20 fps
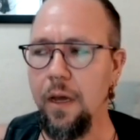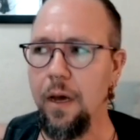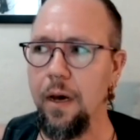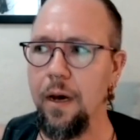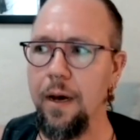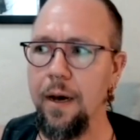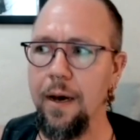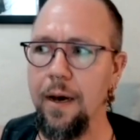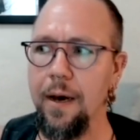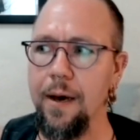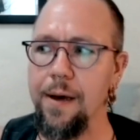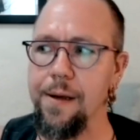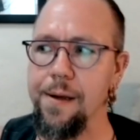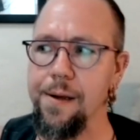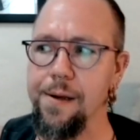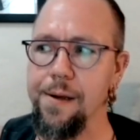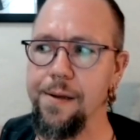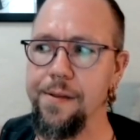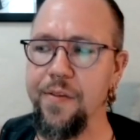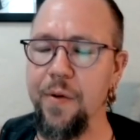Uh,
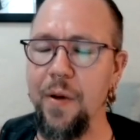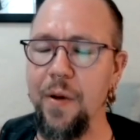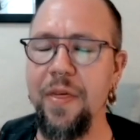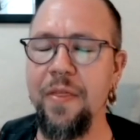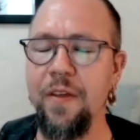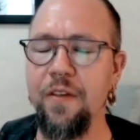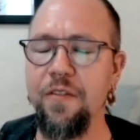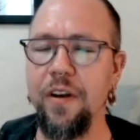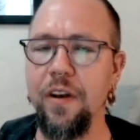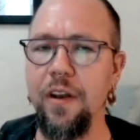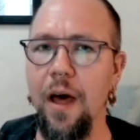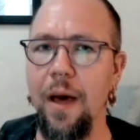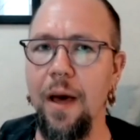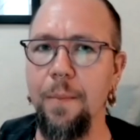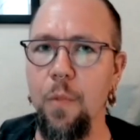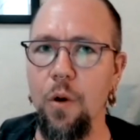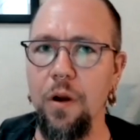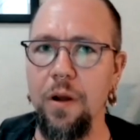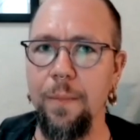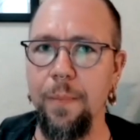so I think there's a lot
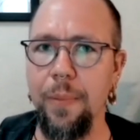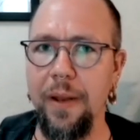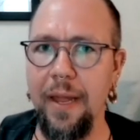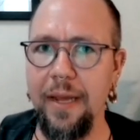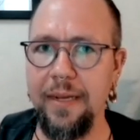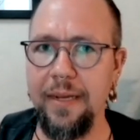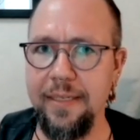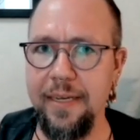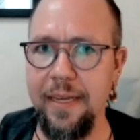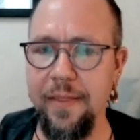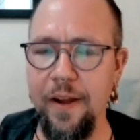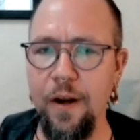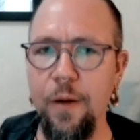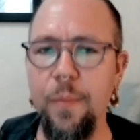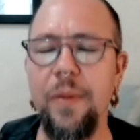more complexity there,